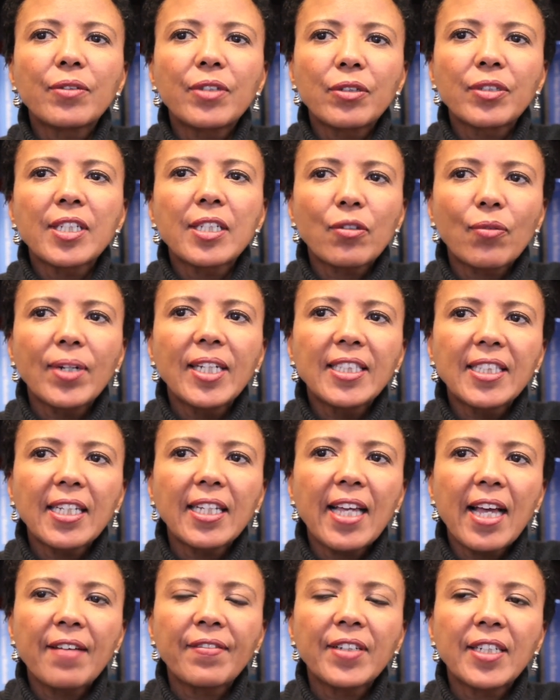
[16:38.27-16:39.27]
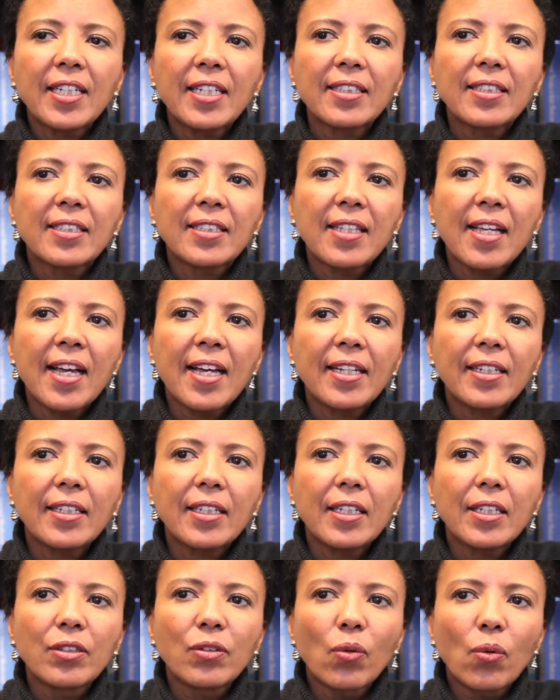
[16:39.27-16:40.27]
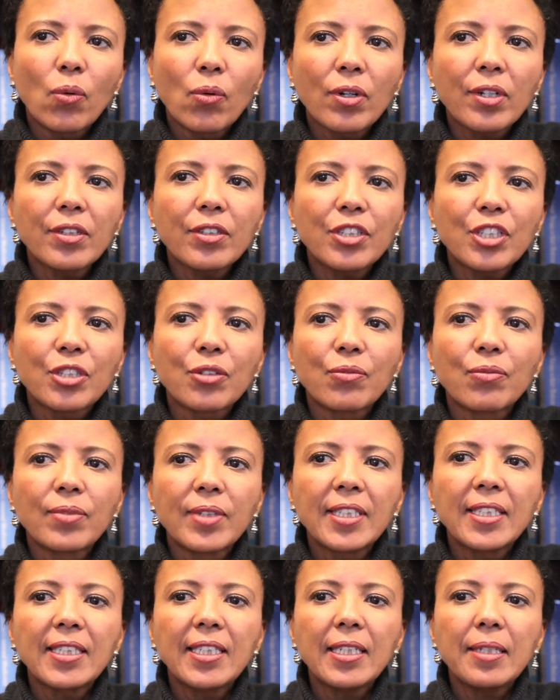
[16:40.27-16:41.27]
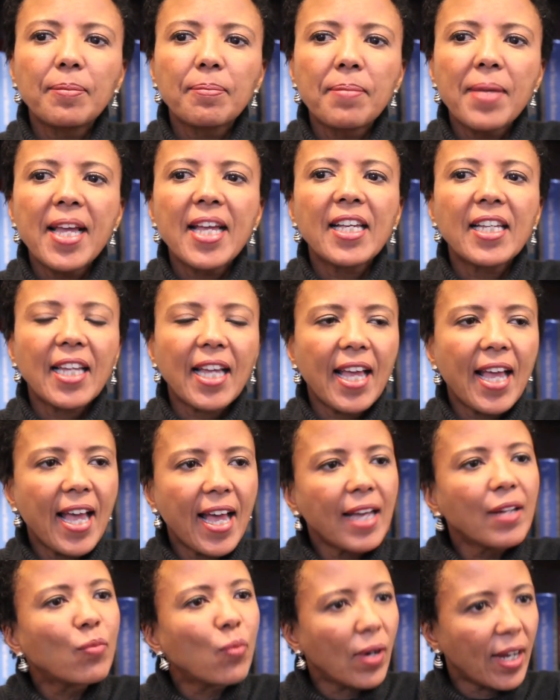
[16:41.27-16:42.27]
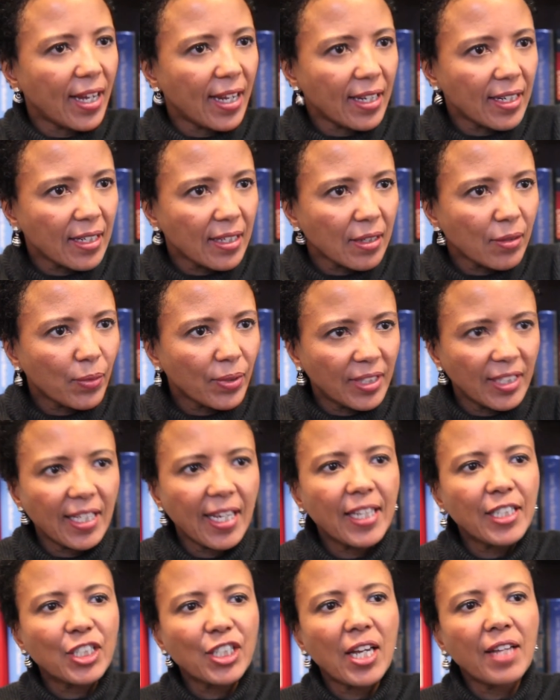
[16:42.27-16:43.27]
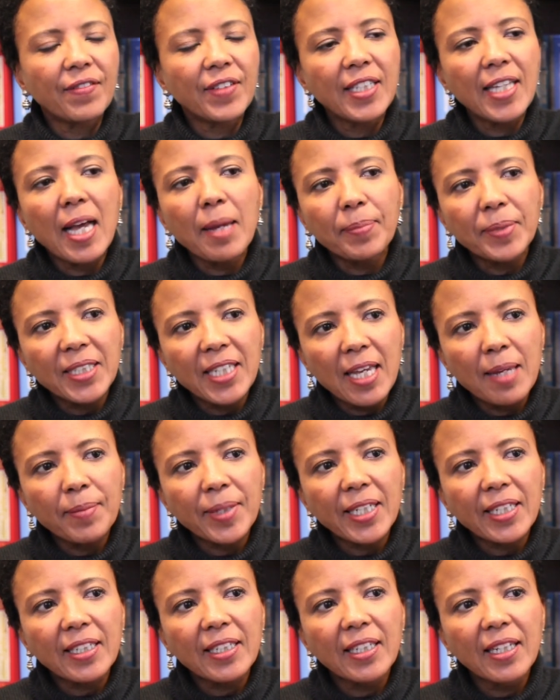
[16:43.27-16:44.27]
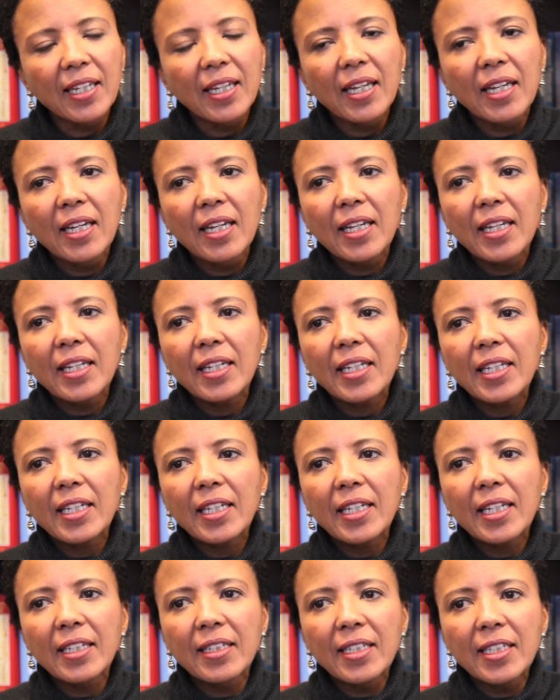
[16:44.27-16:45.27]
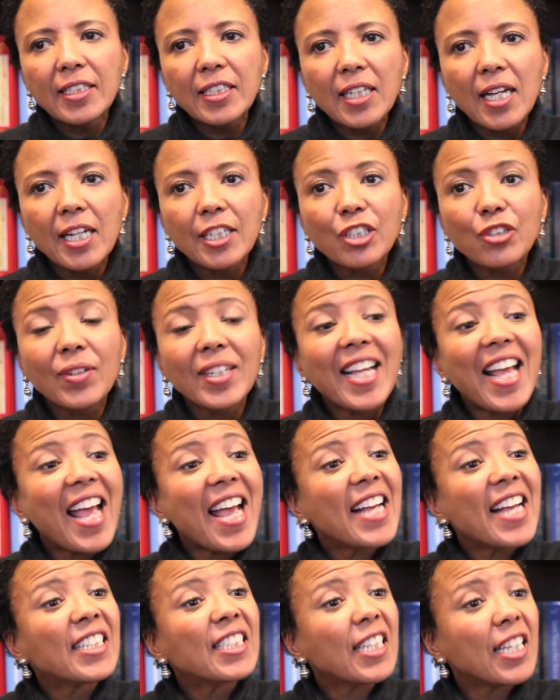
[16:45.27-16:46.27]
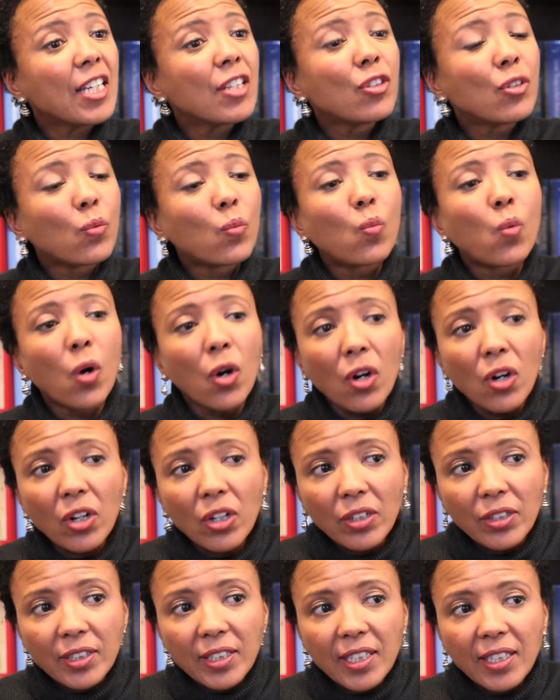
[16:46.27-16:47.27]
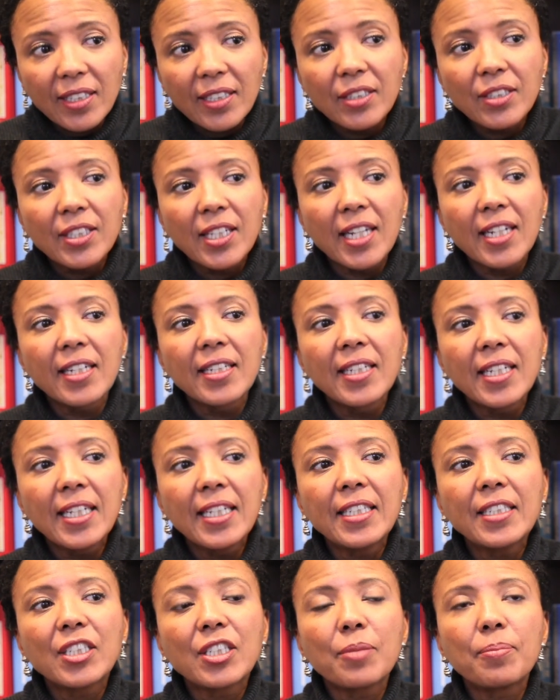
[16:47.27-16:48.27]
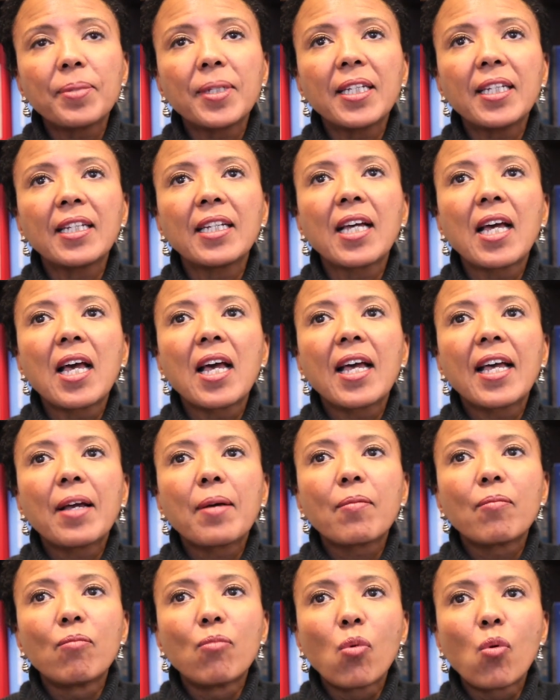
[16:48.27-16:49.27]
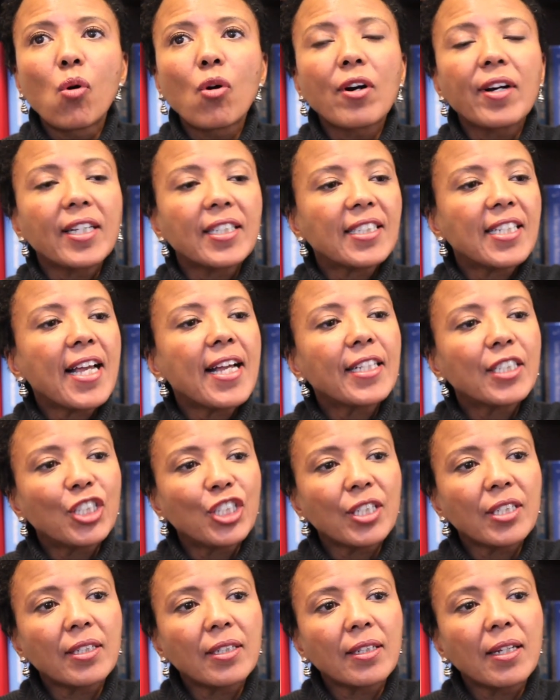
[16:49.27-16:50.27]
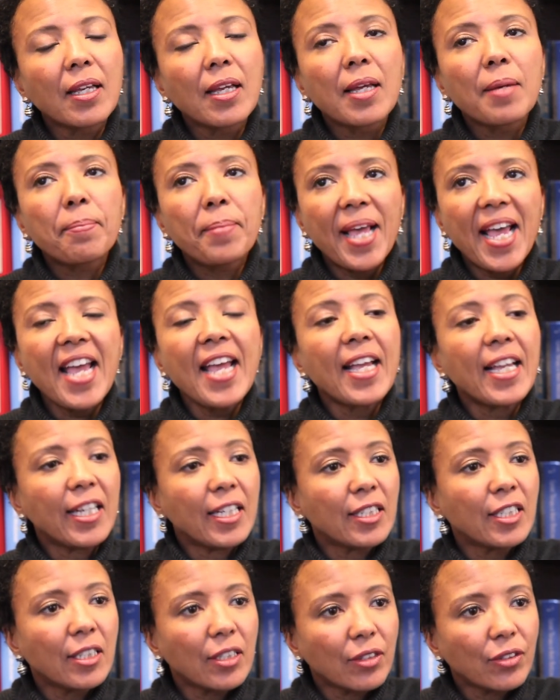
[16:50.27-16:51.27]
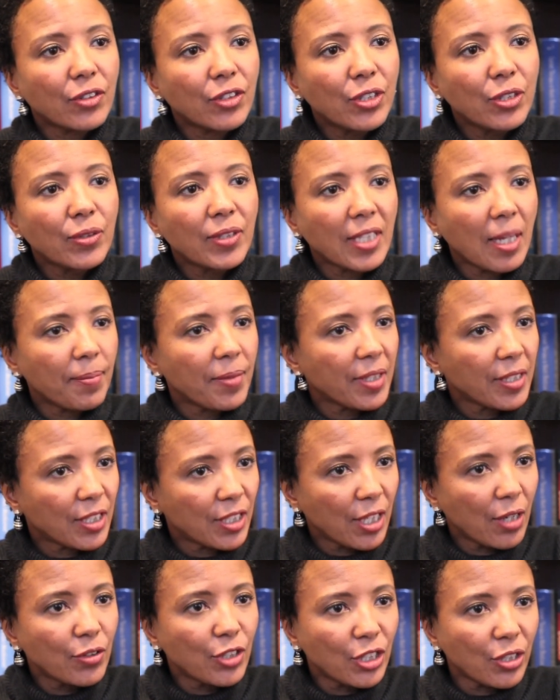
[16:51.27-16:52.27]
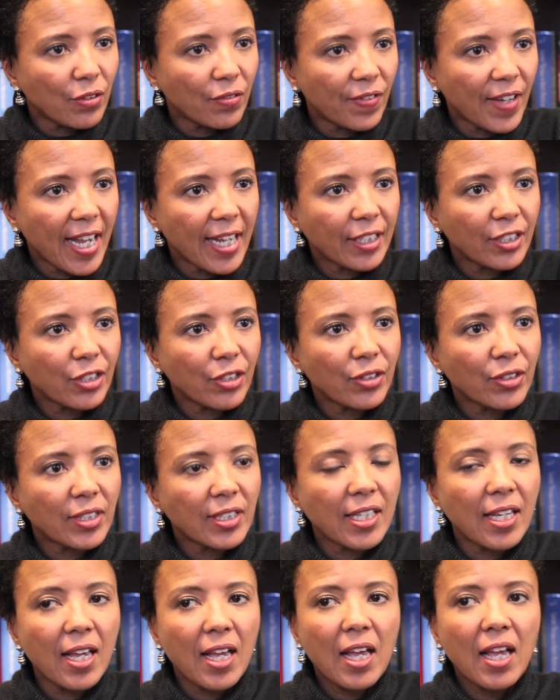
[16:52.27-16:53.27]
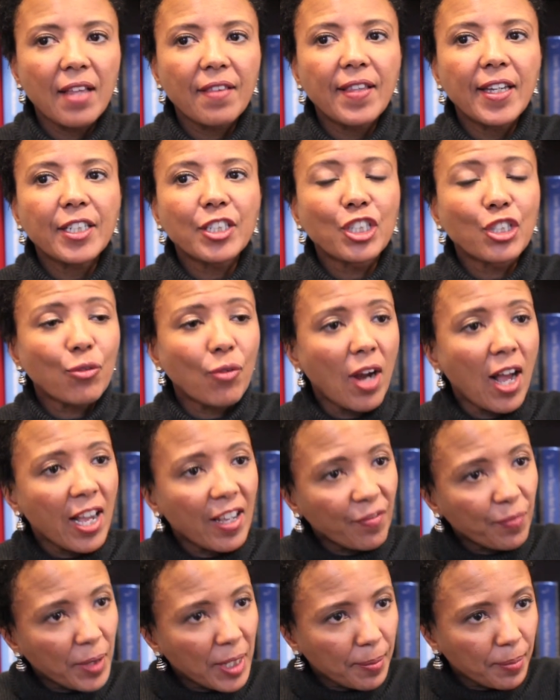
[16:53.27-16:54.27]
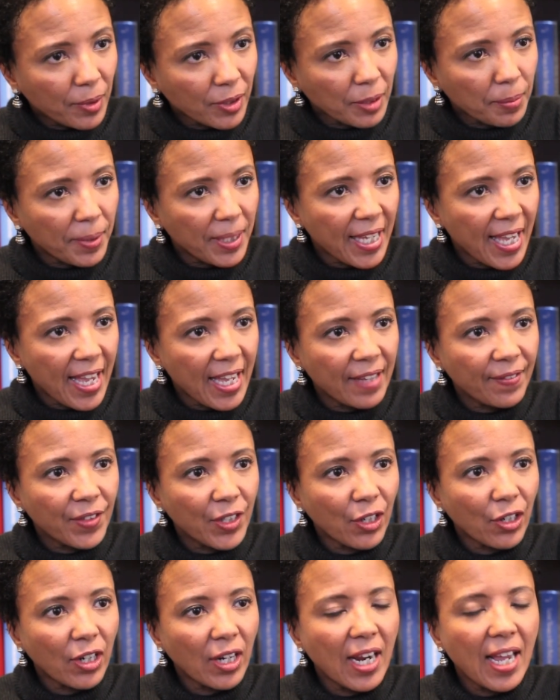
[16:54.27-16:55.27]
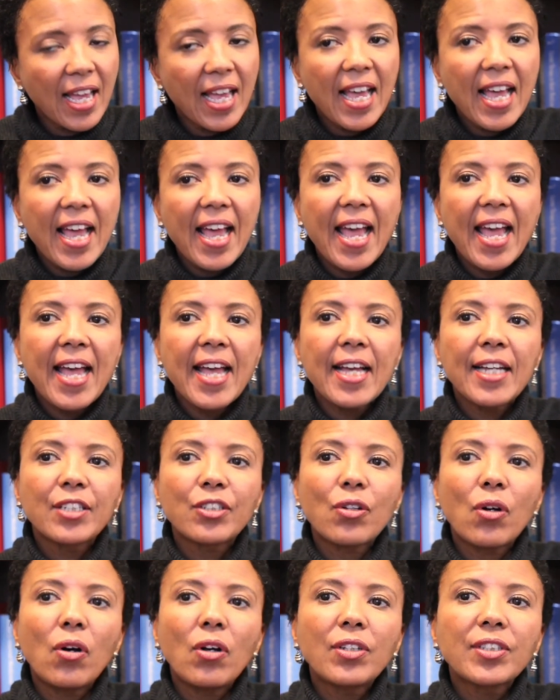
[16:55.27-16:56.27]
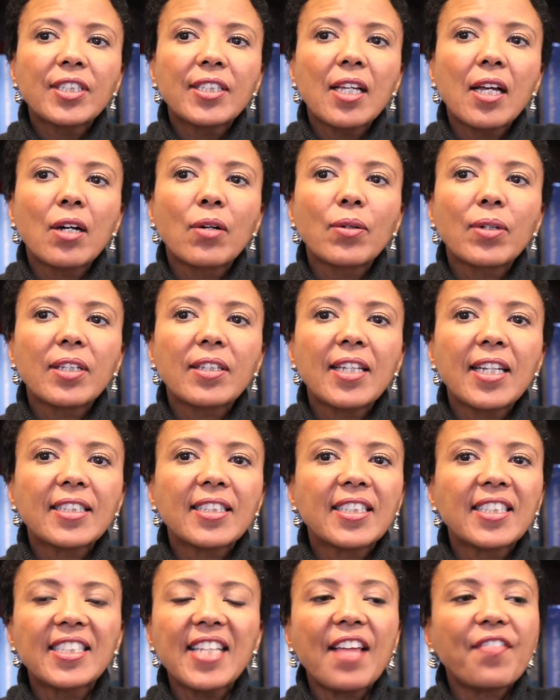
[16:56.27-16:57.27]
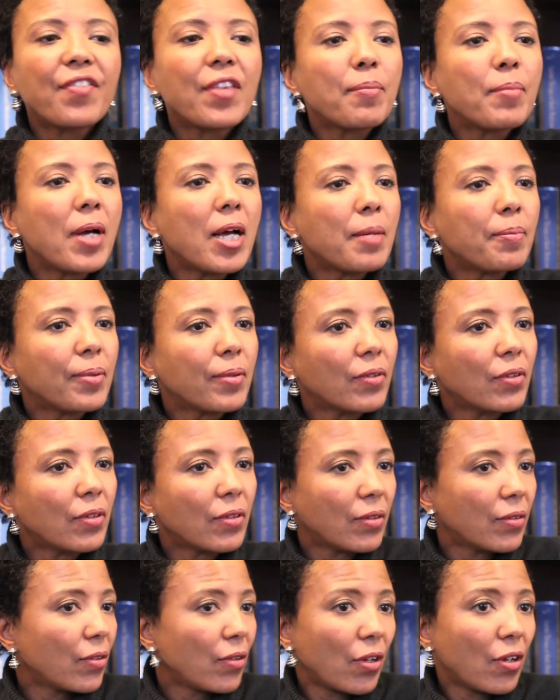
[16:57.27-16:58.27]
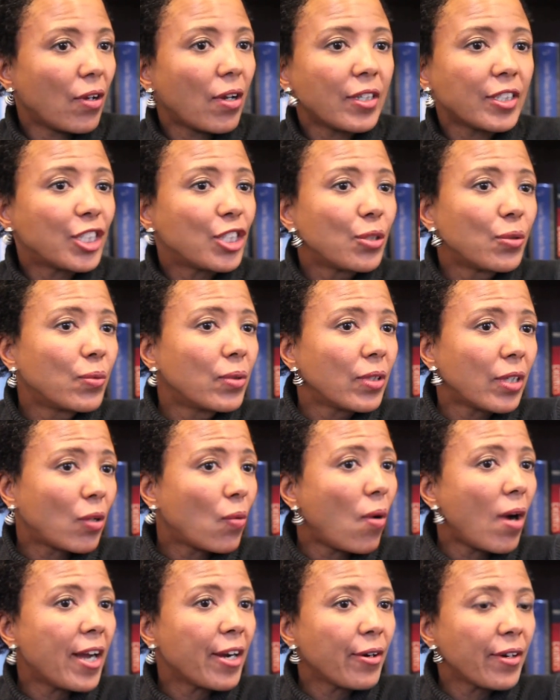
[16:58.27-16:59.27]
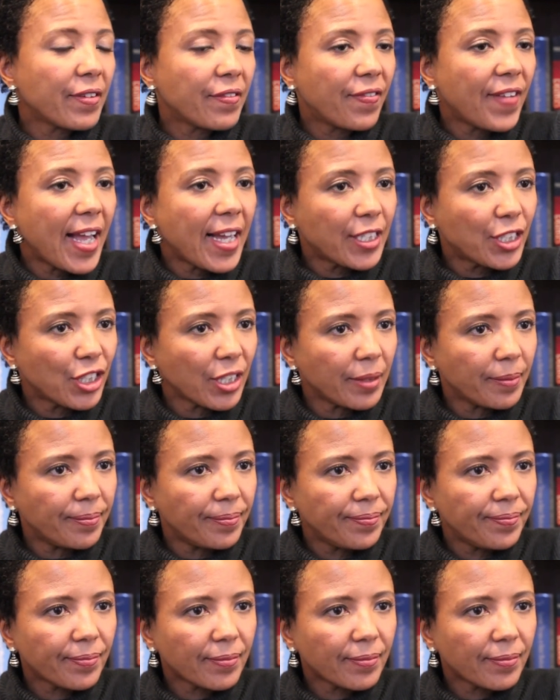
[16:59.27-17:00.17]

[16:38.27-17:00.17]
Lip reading: there's increasing evidence that in order to really make headway with the HIV epidemic in this country and in the world, there's going to need to be more attention paid to some of the social factors that drive people's behavior and also that set them up to acquire infection.